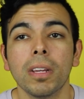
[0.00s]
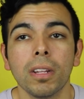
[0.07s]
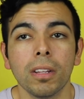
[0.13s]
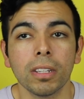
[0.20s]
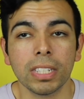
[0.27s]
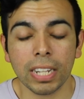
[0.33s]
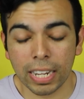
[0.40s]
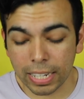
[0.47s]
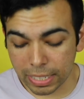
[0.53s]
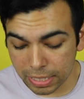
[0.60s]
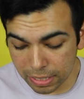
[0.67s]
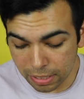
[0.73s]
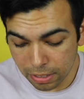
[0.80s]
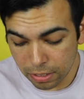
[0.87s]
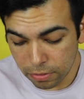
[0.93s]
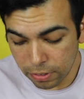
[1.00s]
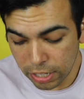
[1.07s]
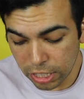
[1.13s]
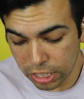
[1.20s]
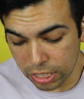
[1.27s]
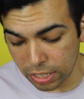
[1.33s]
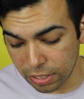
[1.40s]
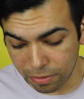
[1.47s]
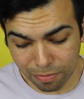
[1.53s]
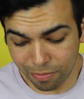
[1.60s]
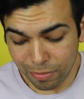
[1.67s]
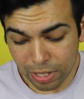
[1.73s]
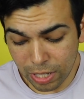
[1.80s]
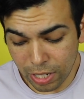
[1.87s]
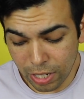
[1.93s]
Looks nice, looks fresh. The
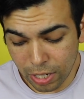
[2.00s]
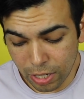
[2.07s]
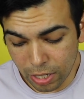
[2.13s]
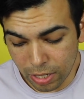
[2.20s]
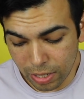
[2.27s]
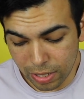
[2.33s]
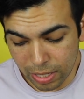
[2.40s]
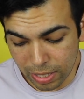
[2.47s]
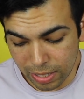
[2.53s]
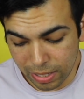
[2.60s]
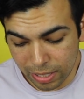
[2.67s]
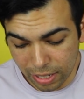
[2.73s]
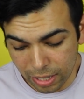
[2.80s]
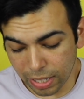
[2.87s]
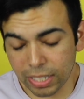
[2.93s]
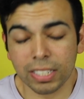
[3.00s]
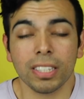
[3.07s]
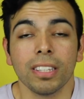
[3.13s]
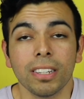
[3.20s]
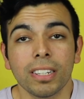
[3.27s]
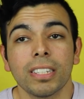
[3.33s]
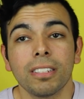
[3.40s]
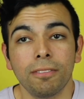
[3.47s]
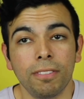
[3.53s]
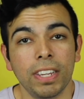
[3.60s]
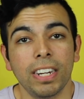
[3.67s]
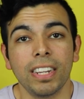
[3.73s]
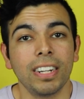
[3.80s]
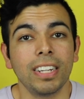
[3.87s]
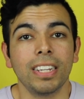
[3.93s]
tux looks
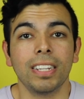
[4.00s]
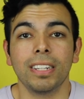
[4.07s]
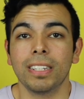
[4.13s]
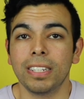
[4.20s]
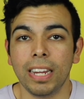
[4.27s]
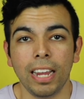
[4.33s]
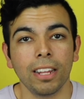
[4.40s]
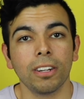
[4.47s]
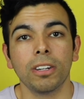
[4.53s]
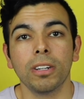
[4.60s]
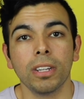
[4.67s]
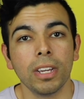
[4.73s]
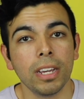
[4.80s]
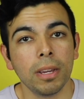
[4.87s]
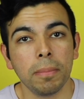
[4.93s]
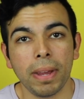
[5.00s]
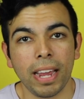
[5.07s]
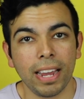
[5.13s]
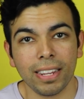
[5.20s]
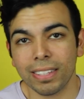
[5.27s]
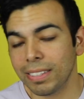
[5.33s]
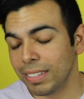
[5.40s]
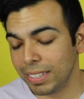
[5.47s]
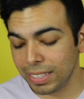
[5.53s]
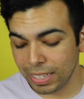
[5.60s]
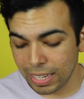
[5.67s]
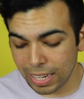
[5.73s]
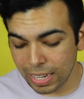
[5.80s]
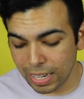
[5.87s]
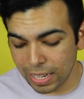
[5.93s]
fitted, tailored pants,
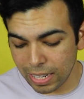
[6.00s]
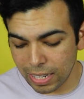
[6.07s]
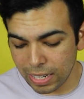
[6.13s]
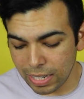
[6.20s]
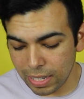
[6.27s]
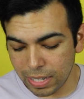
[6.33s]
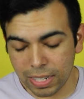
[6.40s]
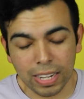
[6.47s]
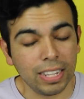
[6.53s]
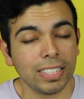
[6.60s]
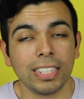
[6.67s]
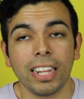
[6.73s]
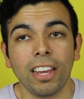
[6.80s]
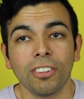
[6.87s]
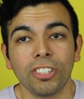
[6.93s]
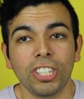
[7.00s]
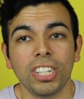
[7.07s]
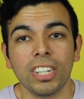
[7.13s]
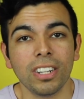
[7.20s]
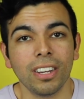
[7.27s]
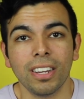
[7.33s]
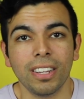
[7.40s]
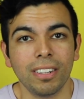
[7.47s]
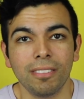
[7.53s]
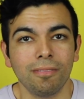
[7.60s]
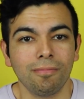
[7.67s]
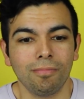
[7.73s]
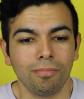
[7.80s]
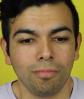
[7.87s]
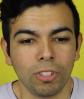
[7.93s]
not slouchy, not
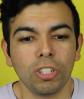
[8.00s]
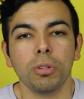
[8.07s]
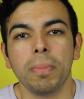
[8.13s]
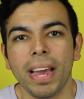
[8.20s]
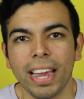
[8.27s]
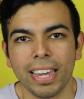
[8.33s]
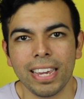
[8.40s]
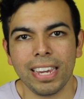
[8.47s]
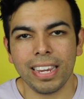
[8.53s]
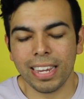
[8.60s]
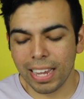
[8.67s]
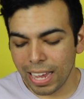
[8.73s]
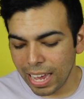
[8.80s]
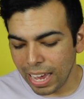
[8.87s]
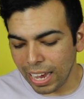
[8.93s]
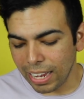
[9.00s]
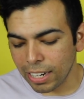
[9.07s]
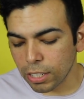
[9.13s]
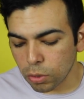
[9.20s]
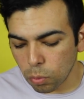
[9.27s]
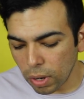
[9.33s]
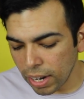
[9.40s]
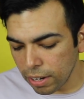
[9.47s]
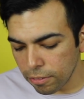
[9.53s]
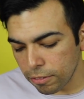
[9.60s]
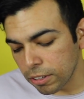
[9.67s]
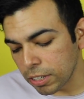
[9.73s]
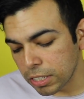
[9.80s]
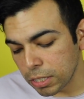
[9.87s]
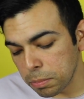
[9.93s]
too baggy. And his wife
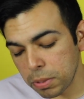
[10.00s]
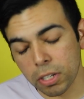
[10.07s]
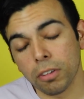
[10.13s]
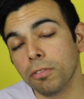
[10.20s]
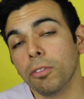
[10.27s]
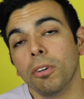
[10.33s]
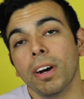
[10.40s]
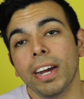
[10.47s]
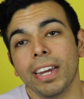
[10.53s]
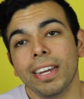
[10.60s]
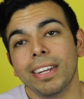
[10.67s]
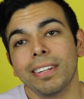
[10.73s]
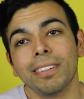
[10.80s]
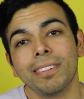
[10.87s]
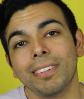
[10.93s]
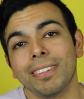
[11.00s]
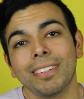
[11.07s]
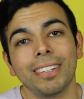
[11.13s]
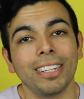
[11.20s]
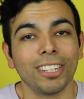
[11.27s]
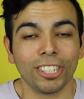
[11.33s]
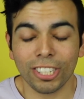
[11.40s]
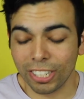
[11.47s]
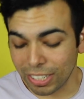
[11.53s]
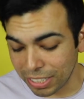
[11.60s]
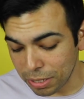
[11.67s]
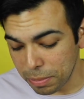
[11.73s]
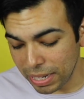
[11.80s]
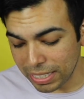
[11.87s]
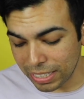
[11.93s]
looks beautiful. I think she
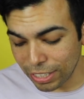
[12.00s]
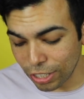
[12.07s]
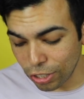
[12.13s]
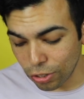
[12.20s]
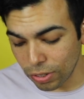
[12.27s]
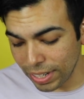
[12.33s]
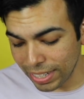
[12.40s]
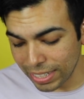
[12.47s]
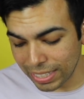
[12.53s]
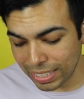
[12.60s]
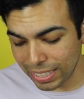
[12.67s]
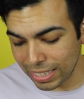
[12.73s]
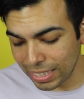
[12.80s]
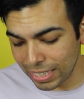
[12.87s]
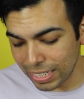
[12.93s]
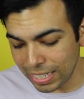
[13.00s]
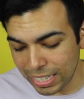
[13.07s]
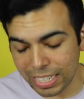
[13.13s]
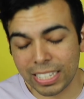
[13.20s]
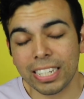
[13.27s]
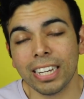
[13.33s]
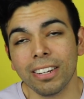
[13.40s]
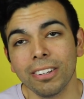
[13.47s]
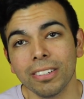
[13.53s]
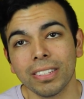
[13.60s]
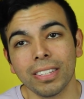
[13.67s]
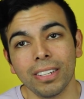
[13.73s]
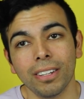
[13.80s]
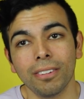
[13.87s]
looks amazing. The dress, the details